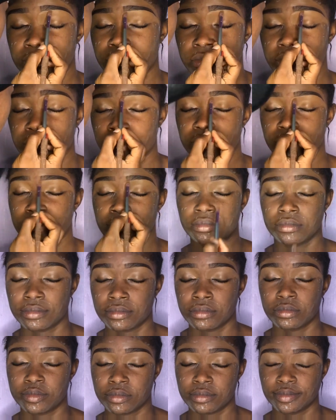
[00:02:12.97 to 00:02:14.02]
but it's
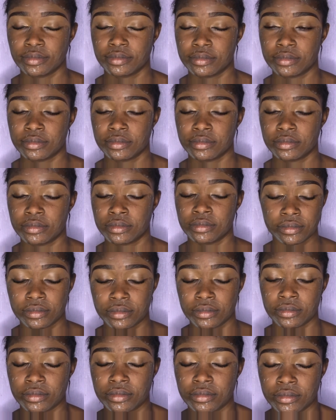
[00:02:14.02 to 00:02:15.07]
actually like
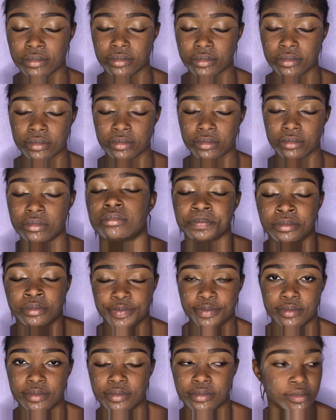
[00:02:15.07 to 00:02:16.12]

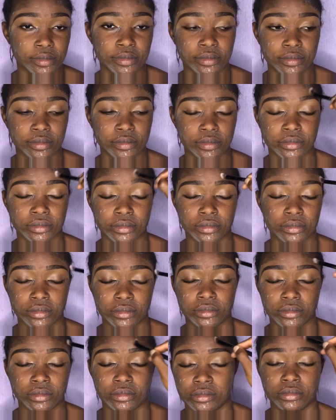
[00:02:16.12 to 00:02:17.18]
so close to the
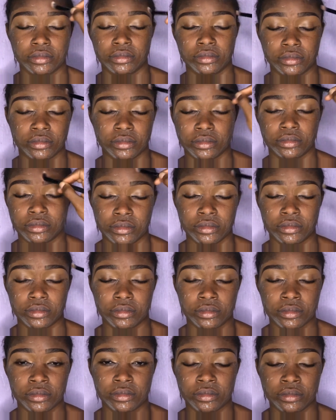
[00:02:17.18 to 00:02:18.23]
skin tone. I'm
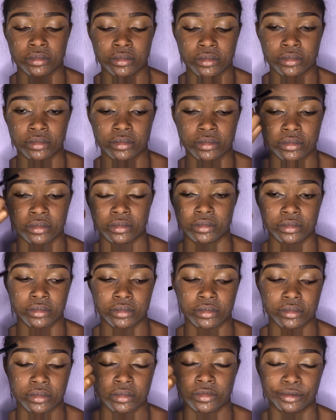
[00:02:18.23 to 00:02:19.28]
going with my blending brush.
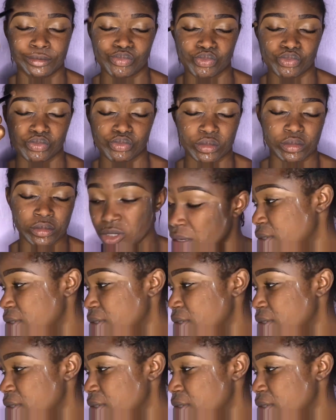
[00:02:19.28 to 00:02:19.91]
I'm just trying to